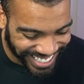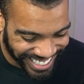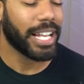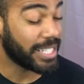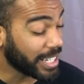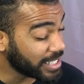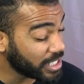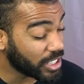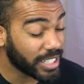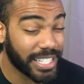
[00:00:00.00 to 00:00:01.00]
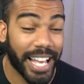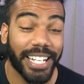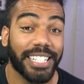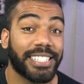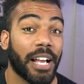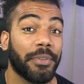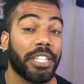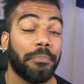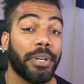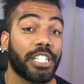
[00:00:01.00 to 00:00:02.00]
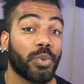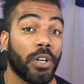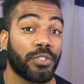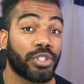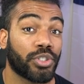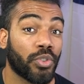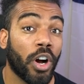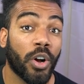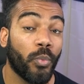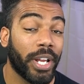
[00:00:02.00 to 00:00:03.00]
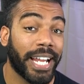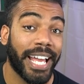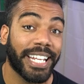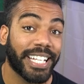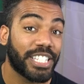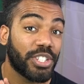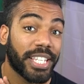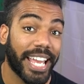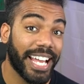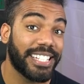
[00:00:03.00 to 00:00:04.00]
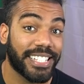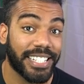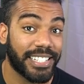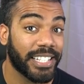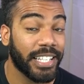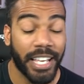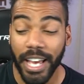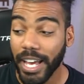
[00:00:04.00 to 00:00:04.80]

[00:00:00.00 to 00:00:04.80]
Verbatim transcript: Yeah, Texas is looking to end its time in the Big 12 strong when heading into the SEC.